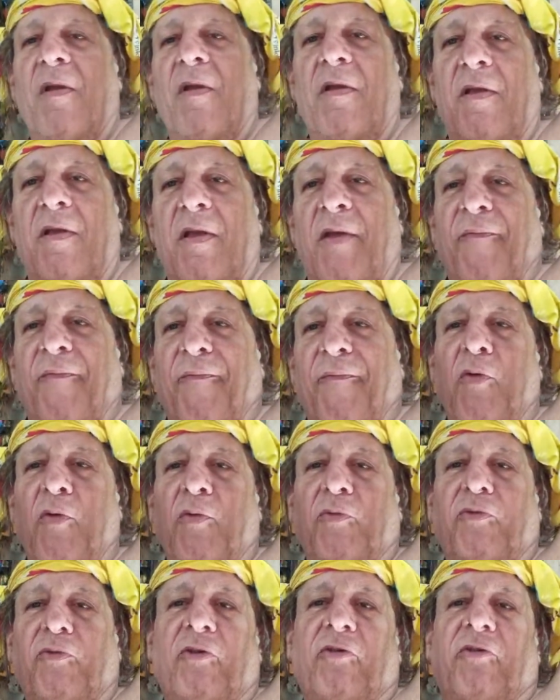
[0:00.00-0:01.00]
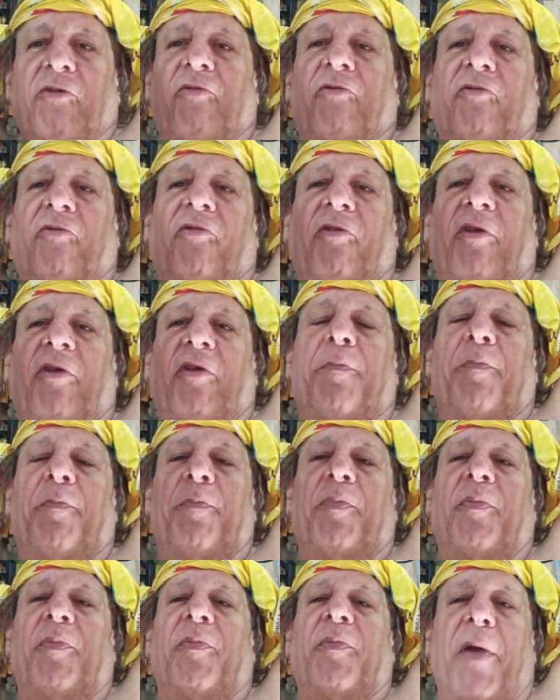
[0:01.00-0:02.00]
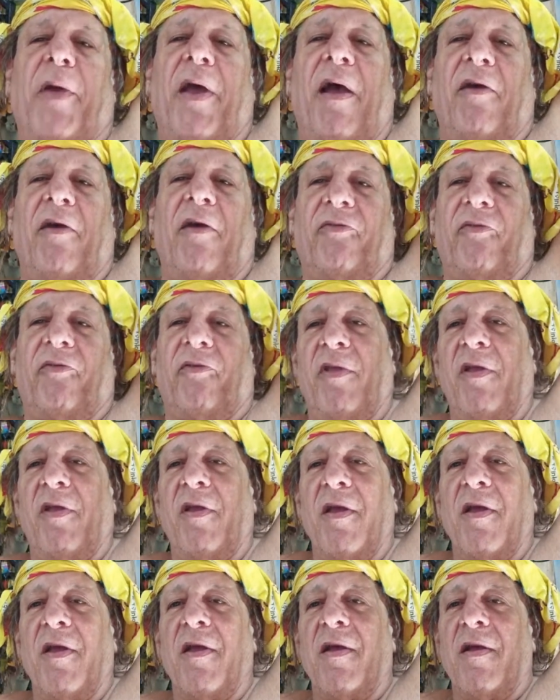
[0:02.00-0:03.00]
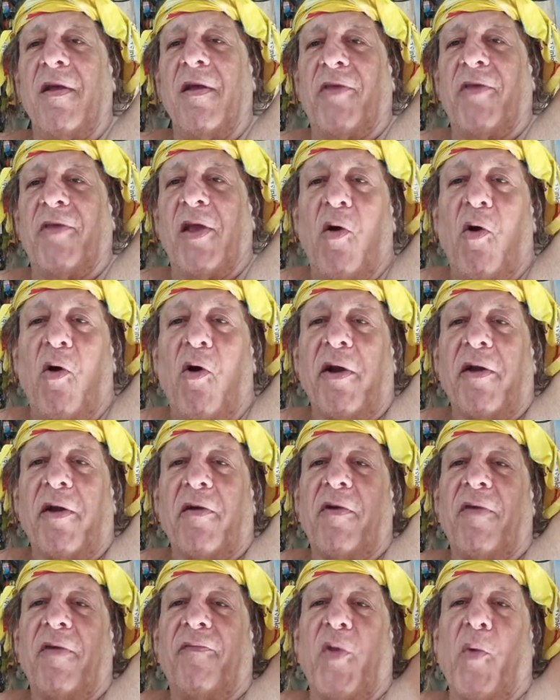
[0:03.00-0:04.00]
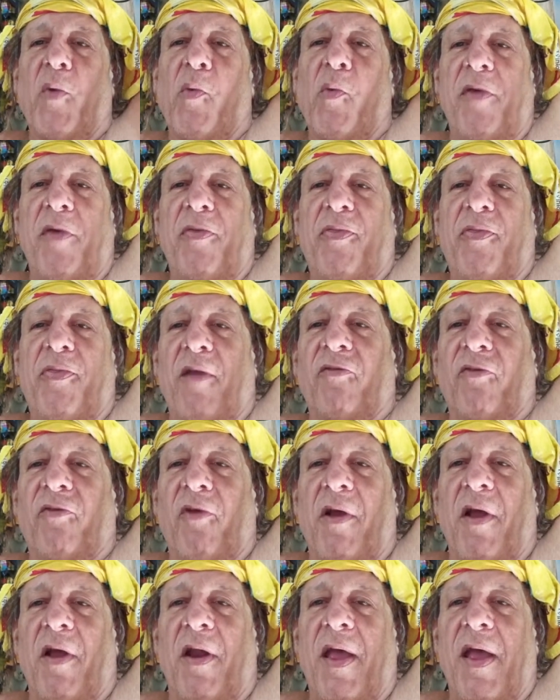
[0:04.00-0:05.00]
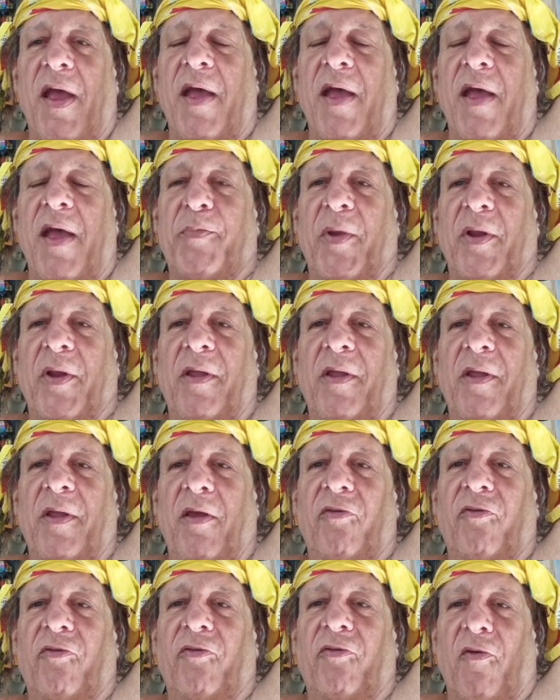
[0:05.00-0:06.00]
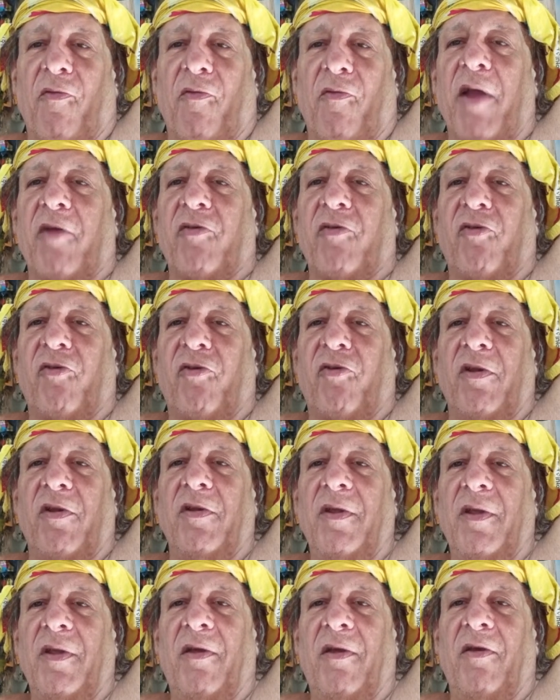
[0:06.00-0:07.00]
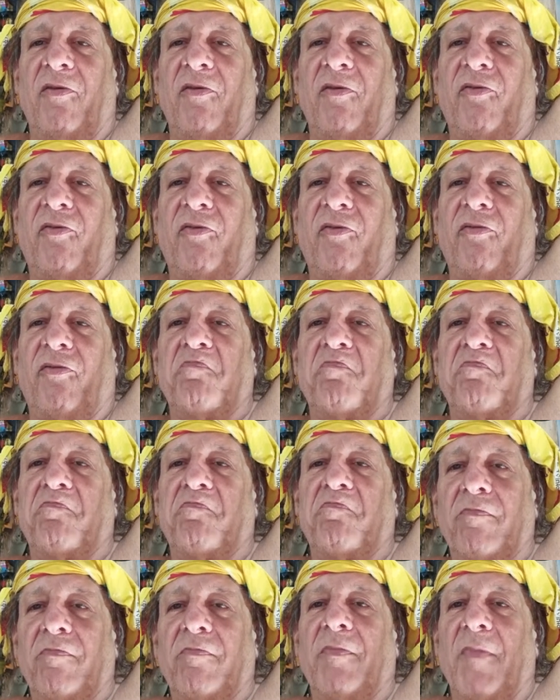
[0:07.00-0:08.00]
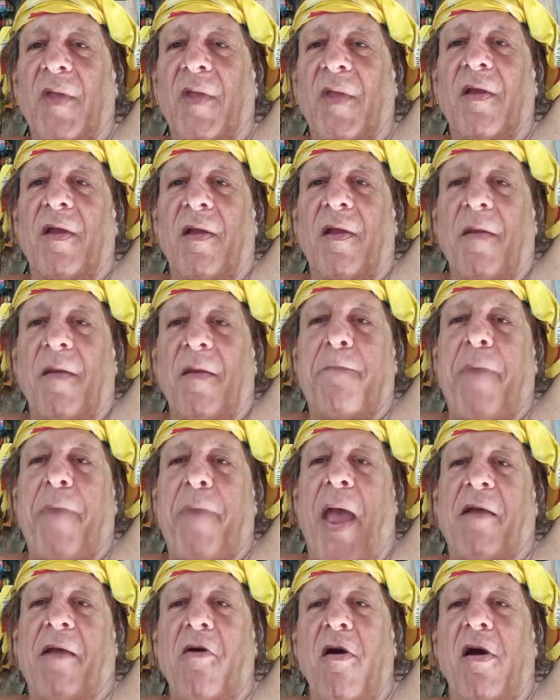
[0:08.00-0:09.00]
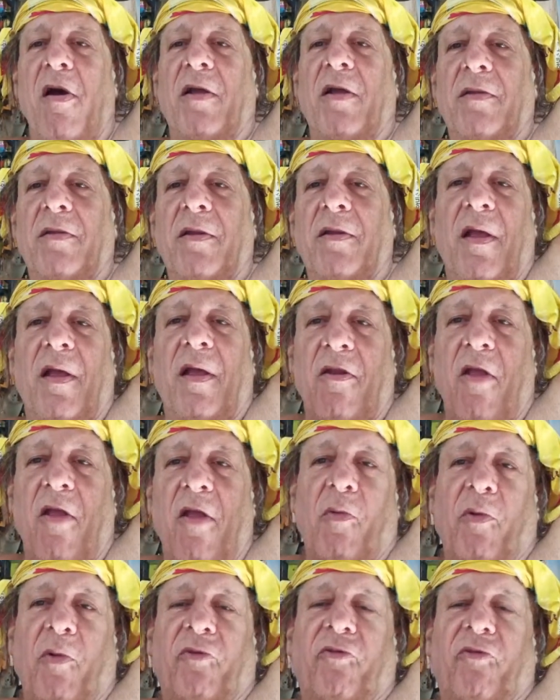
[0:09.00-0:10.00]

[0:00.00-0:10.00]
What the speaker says: if you just skip past the order of the way things are going to happen, his direction is bang on. In other words,